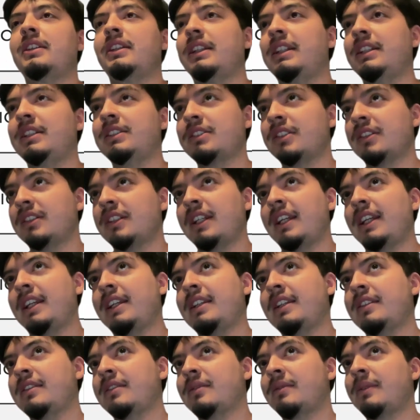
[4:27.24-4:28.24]
he started
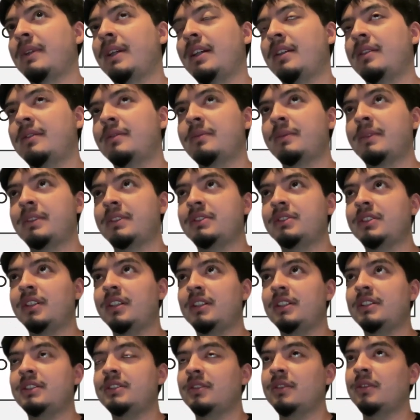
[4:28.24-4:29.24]
hanging around with
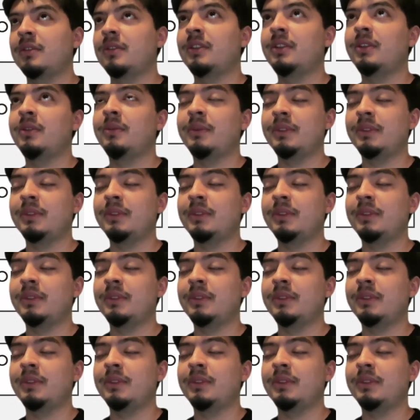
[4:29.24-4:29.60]
Johnny Torrio,